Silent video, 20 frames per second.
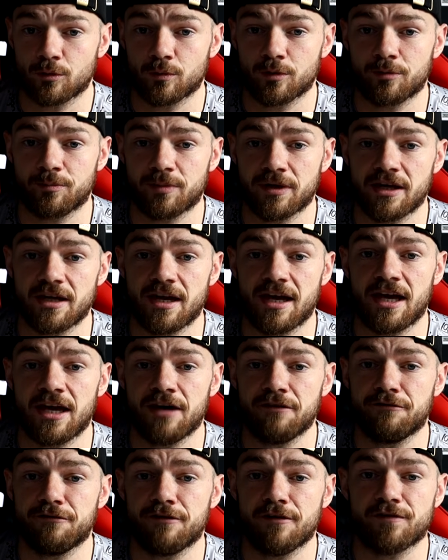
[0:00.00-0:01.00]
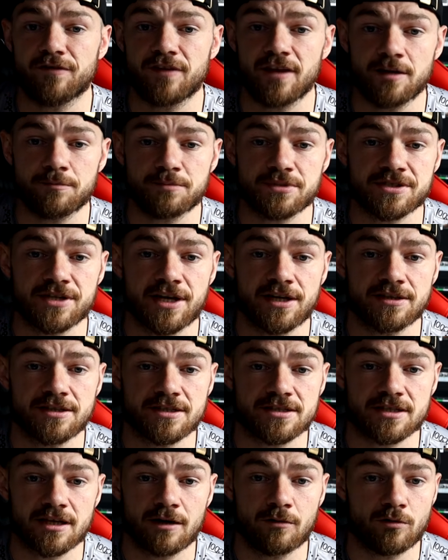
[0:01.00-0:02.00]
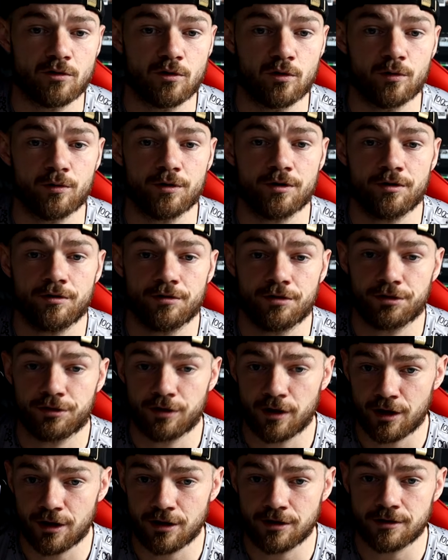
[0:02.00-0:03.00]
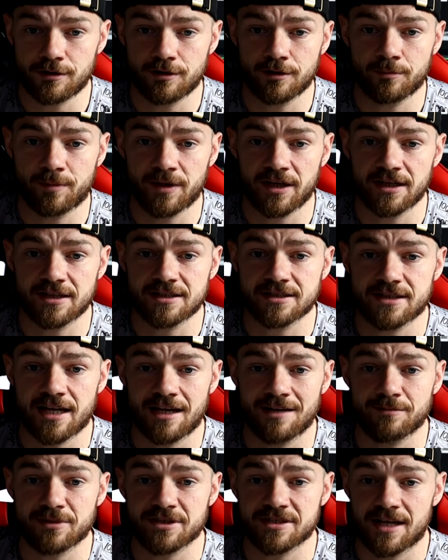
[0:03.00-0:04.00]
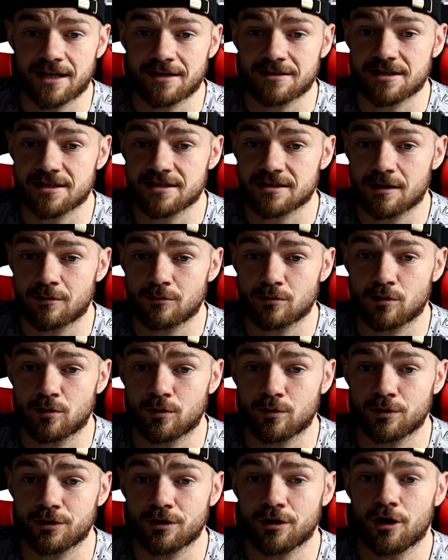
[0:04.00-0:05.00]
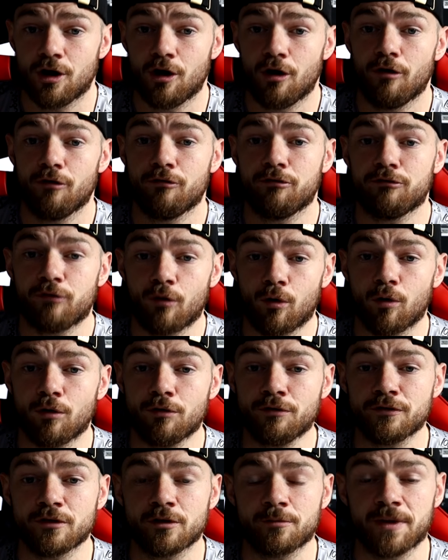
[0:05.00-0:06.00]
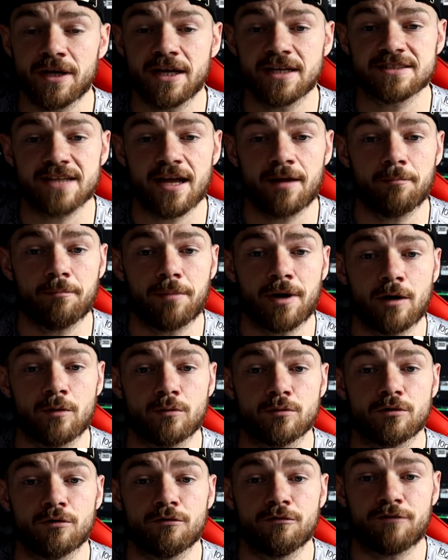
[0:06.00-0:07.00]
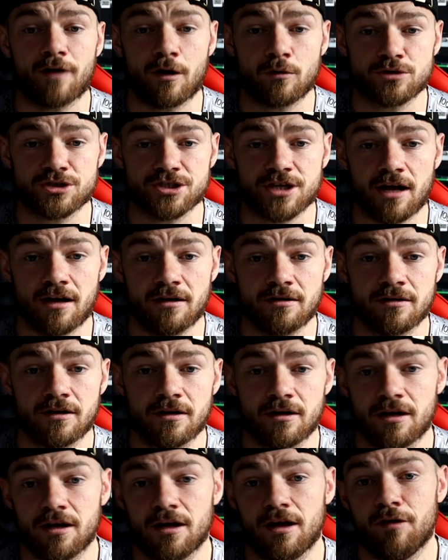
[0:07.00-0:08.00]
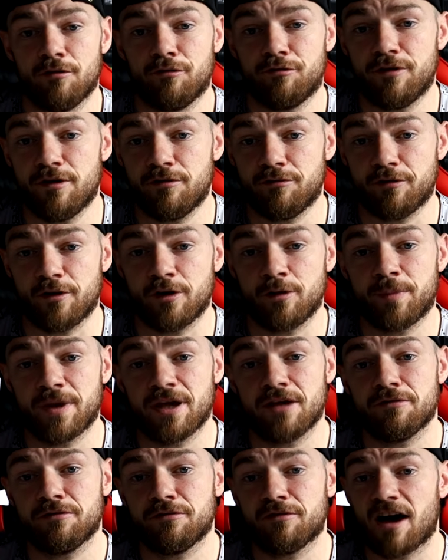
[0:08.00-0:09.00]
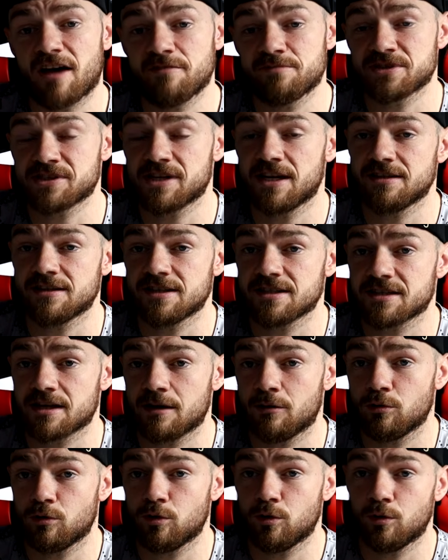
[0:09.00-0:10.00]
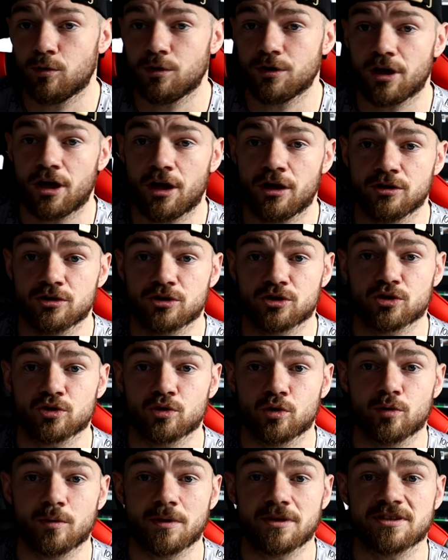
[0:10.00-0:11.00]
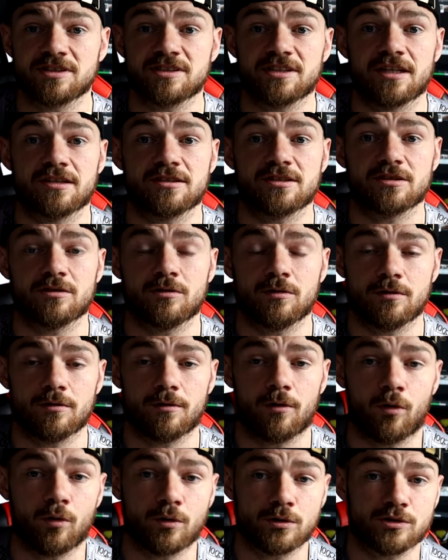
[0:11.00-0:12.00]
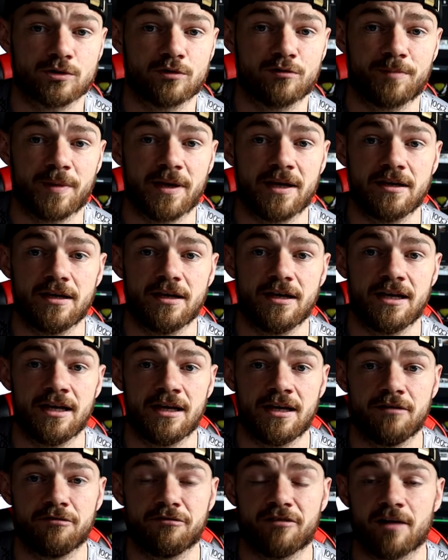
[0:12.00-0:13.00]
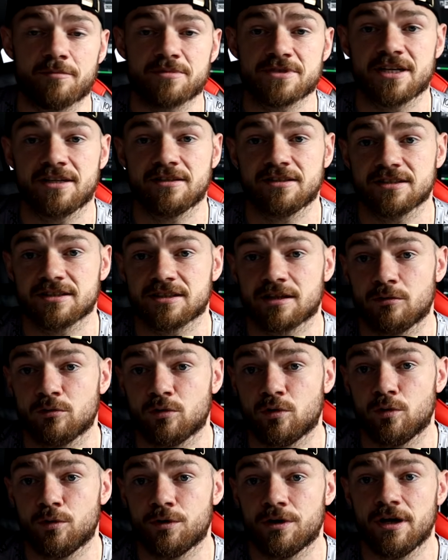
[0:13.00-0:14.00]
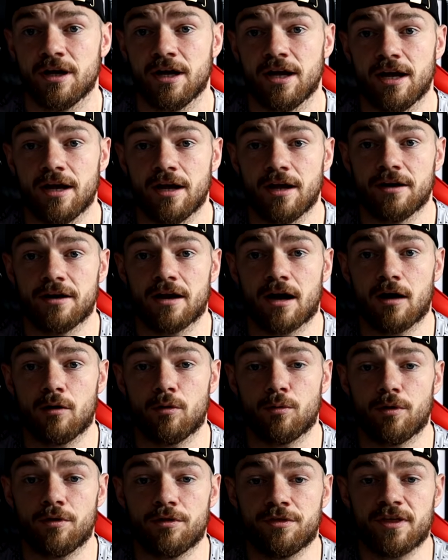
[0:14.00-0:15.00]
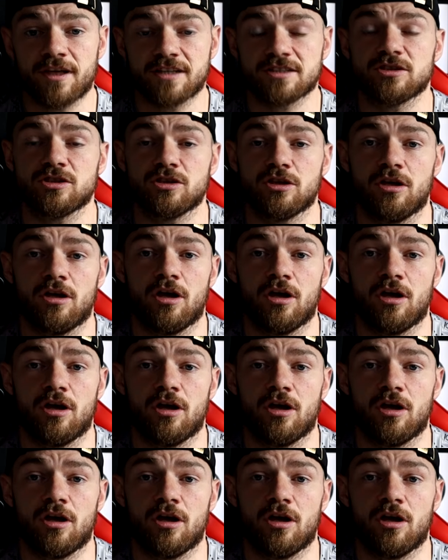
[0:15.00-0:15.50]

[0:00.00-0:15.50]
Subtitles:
will be a 15% discount code, third will be a 10% discount code, fourth will be a £10 voucher, fifth will be a 5% discount code, and so will sixth also be a 5% discount code. Now these